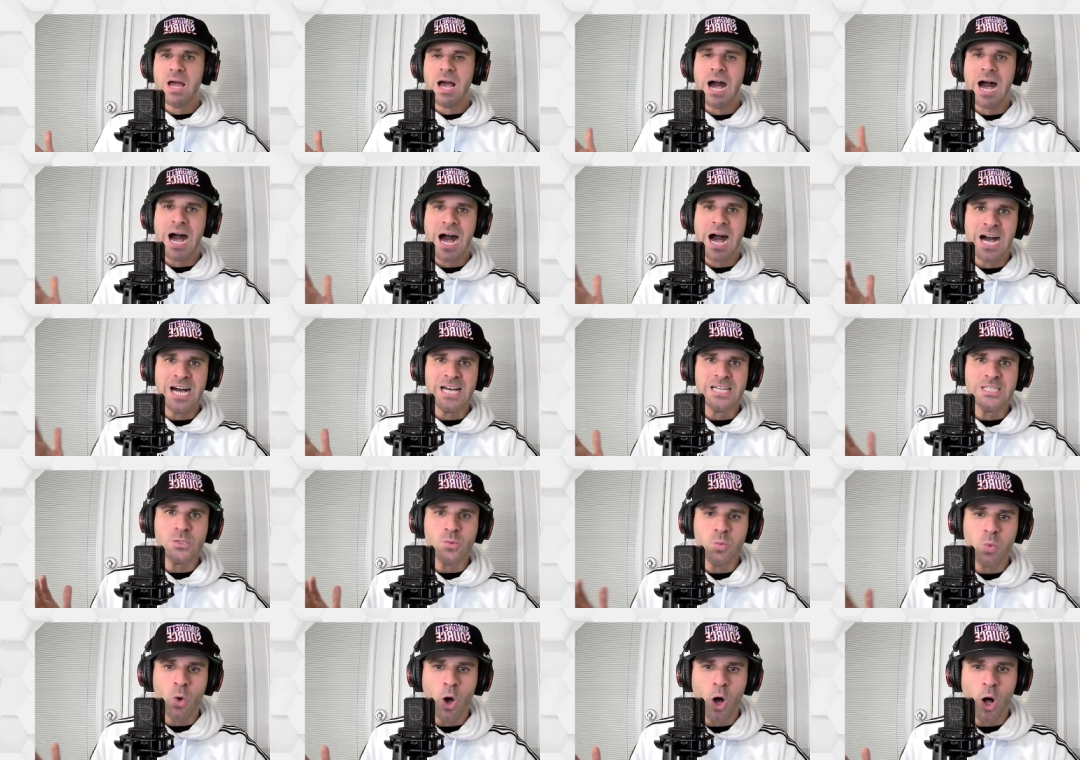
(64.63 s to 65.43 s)

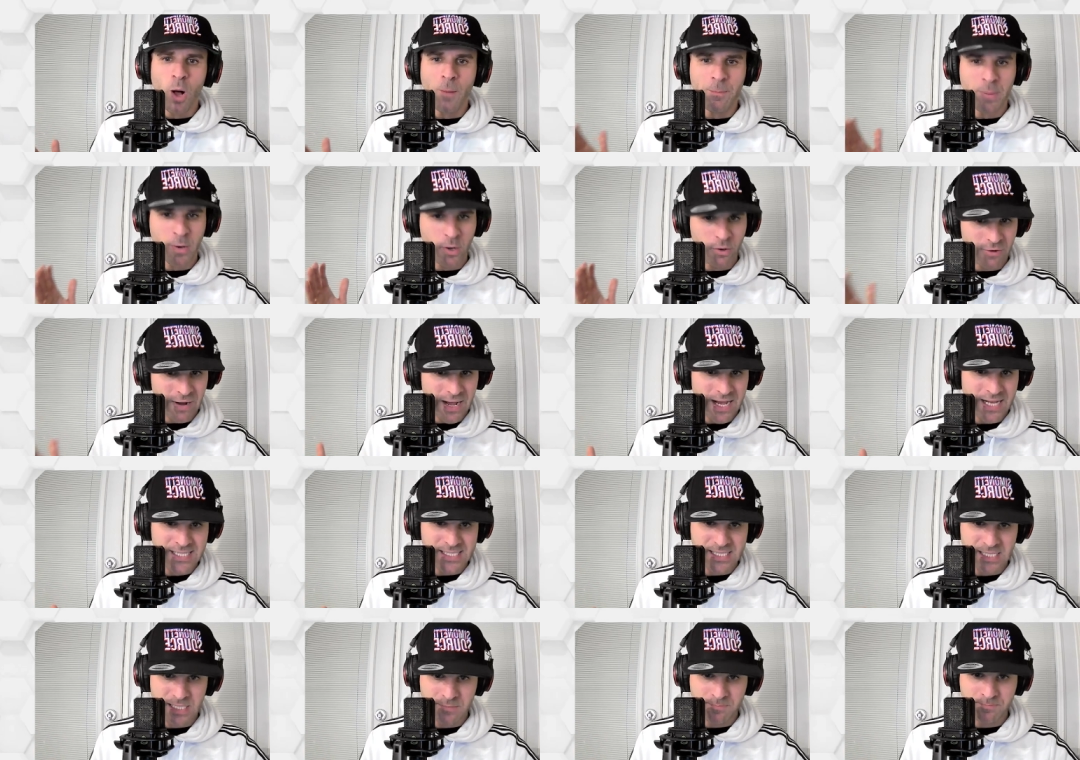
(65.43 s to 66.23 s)
Oswald
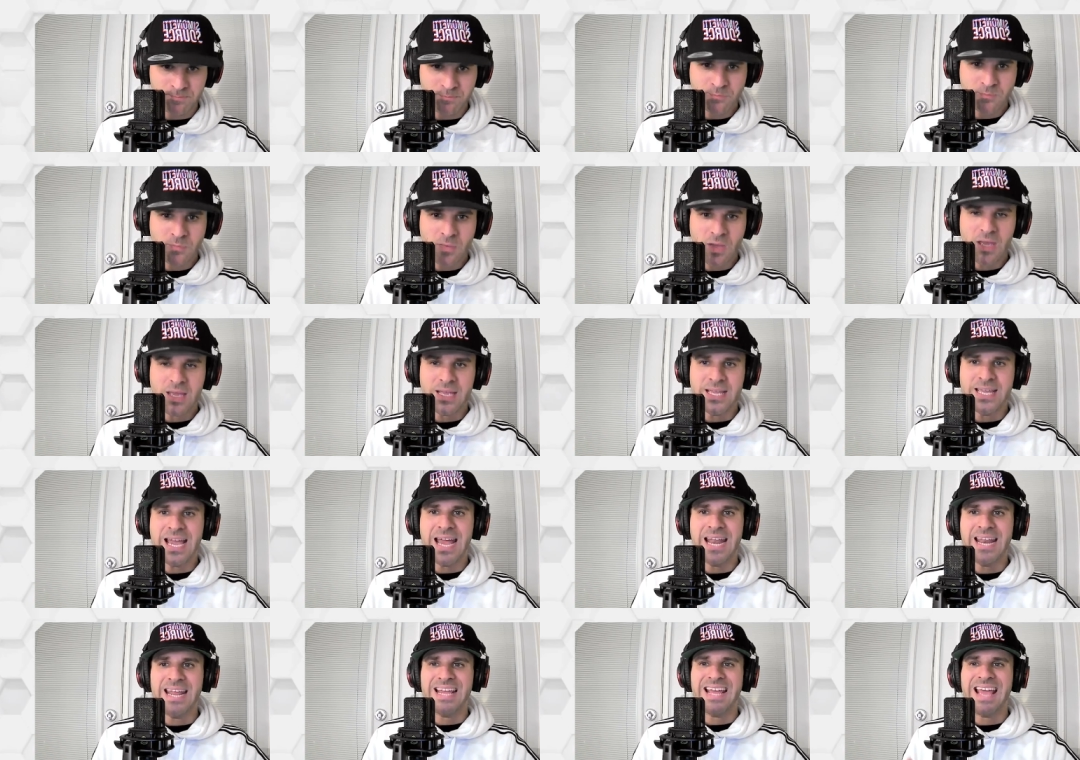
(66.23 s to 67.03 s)
Peraza
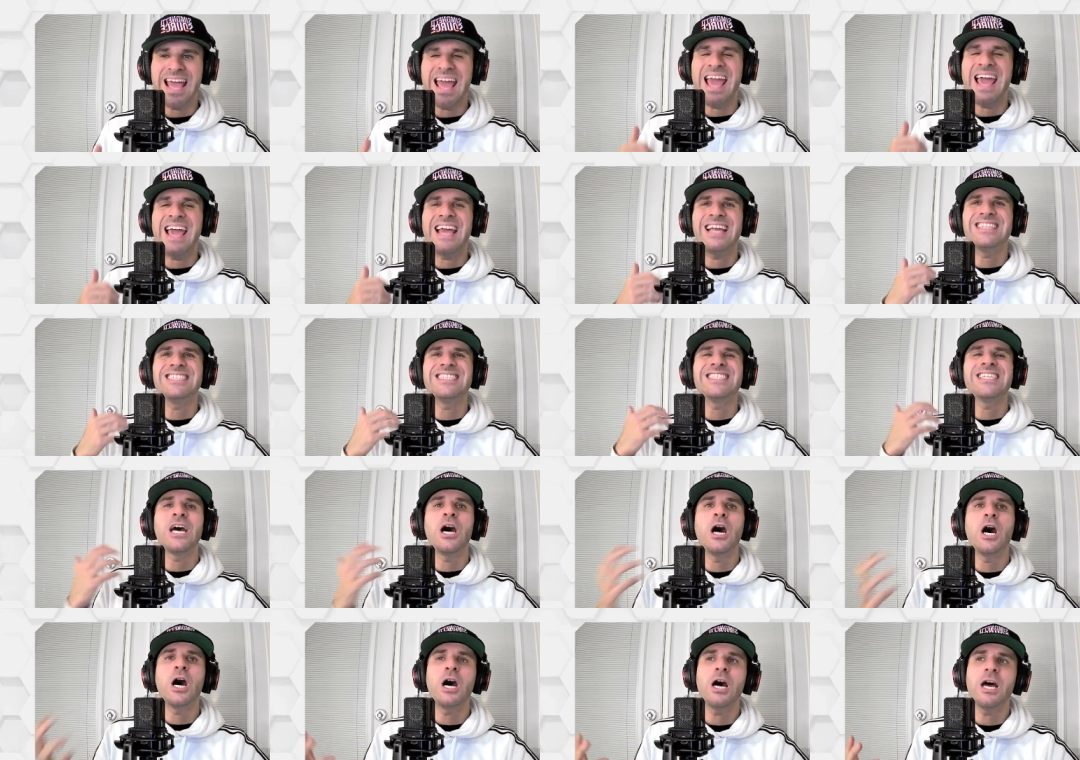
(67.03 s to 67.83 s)
getting a
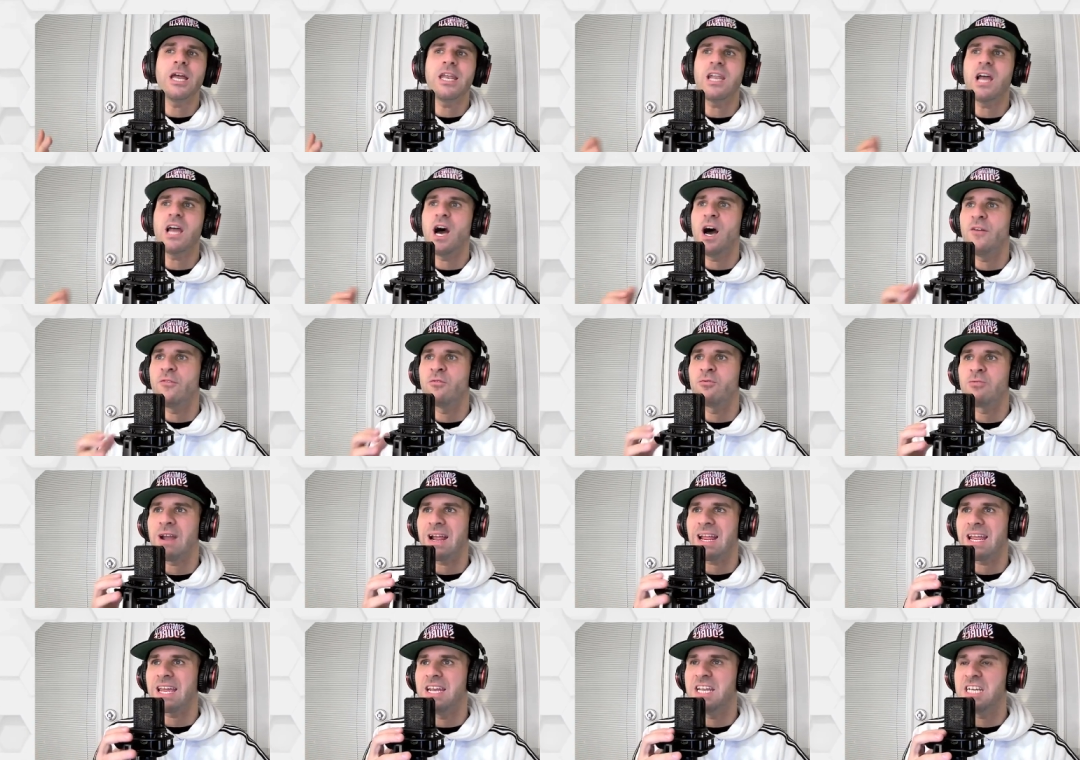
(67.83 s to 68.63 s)
ton of
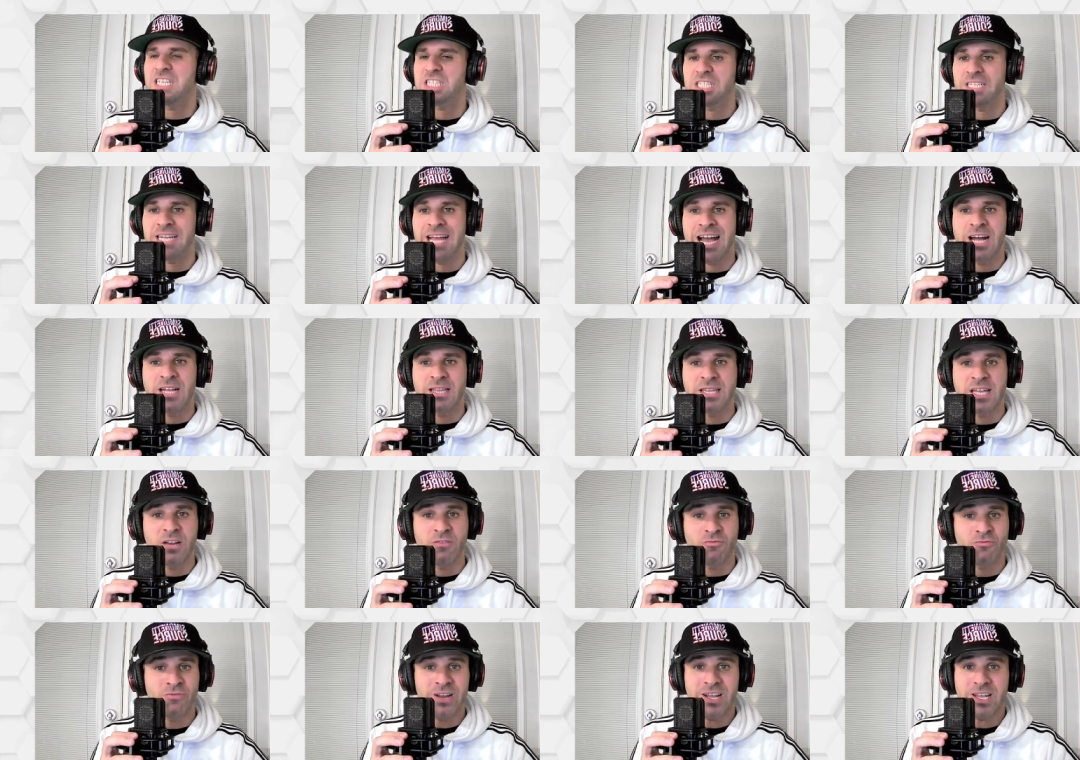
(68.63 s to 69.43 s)
recognition out there,
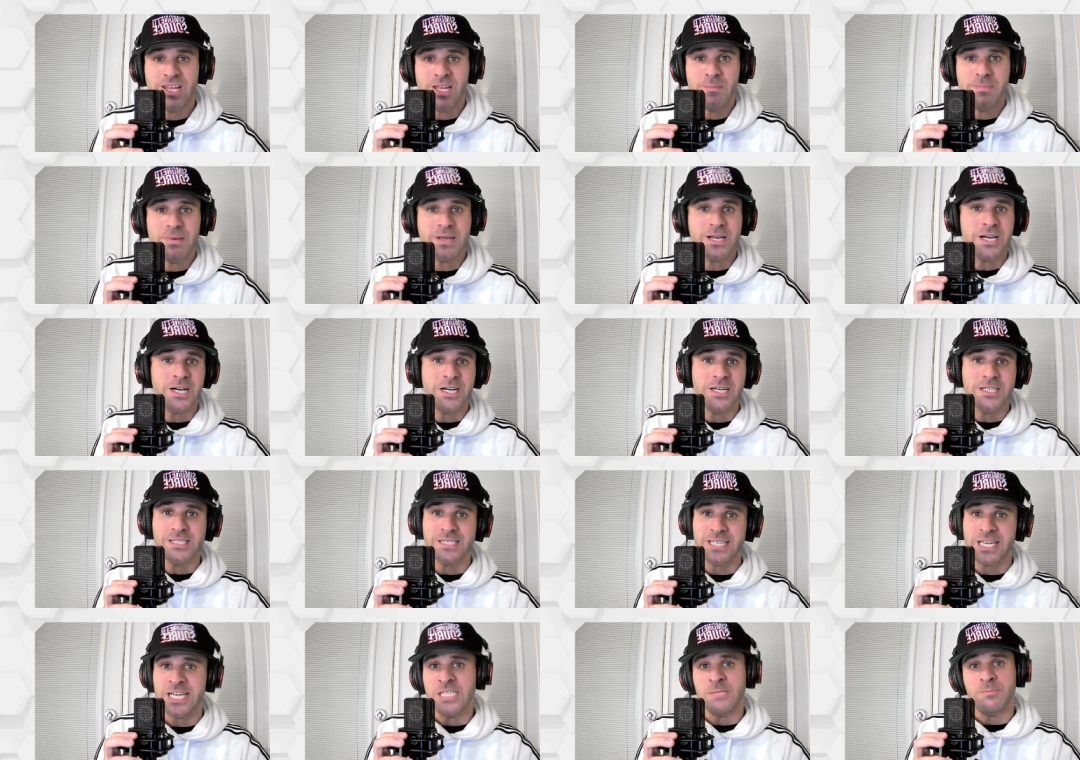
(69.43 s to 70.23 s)
really, because
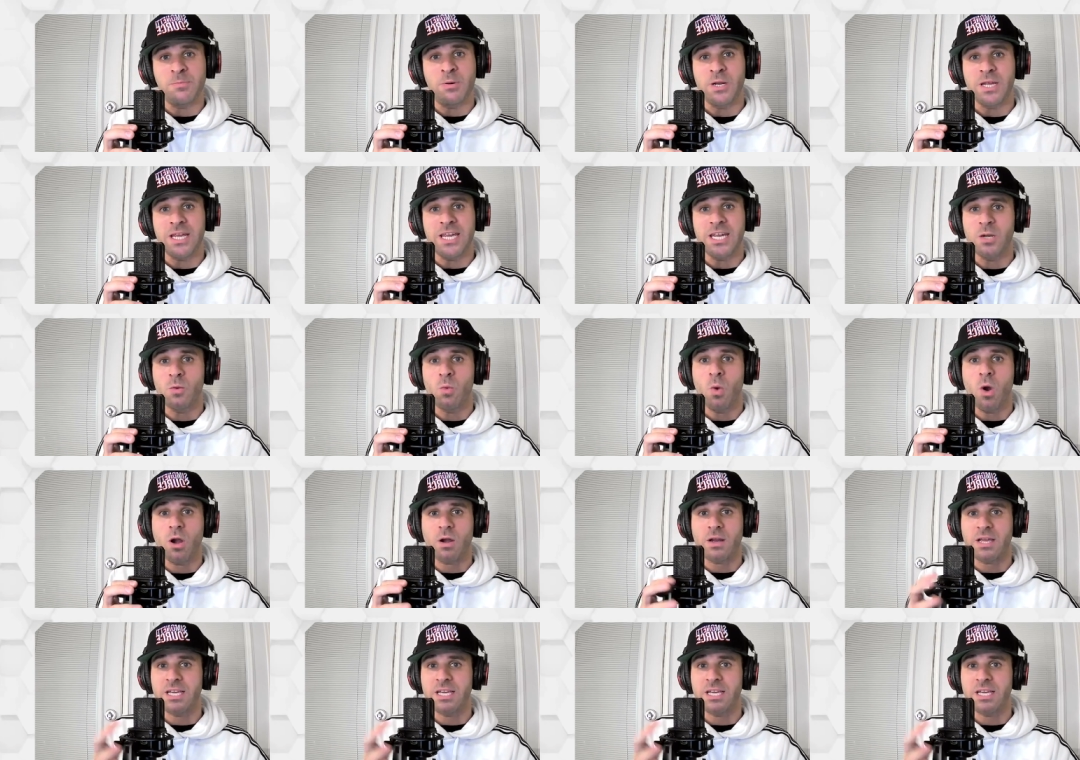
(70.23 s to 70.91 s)
he's putting in the work.